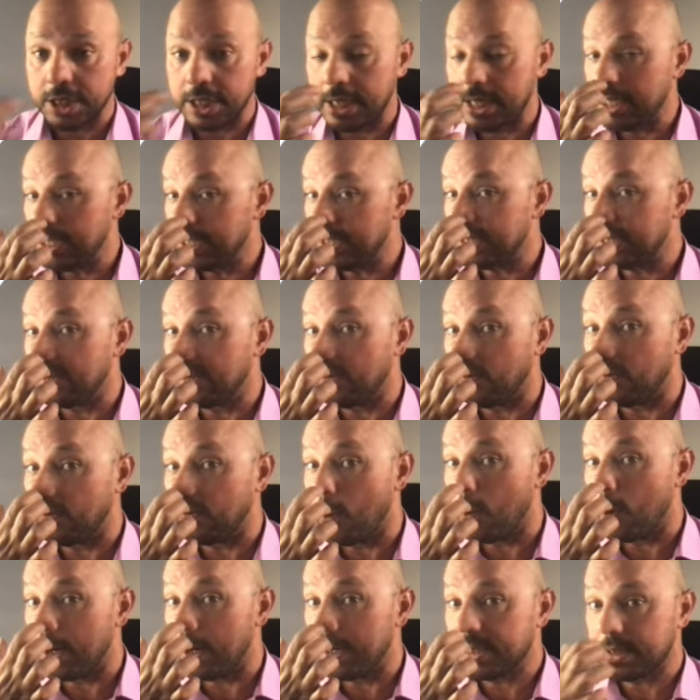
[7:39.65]
is the
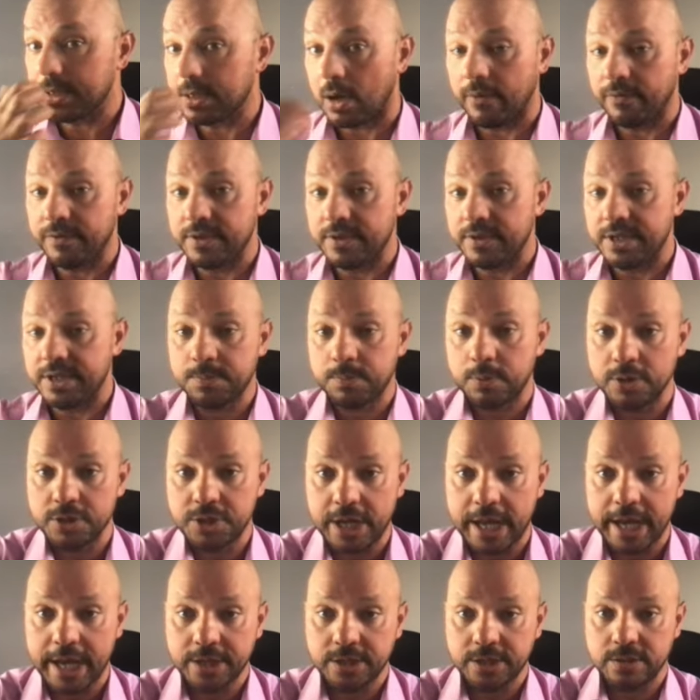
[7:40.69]
worst of this
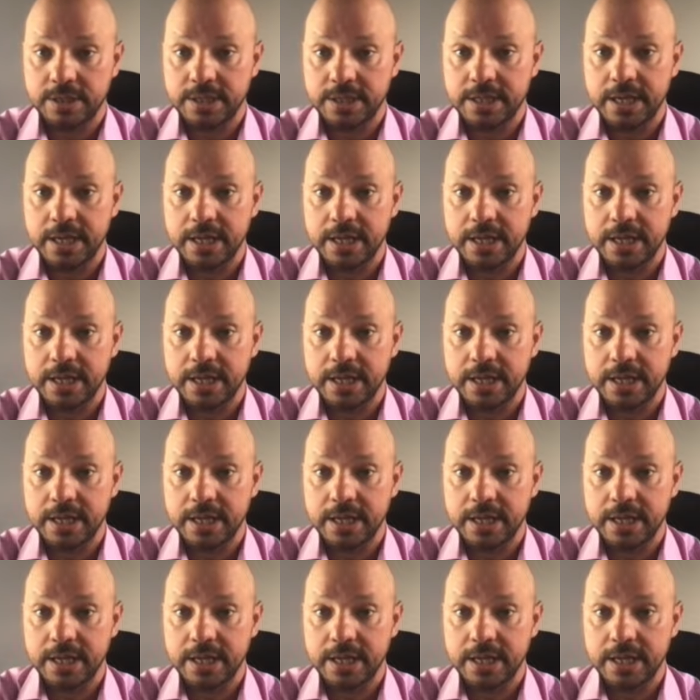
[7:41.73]
projection here.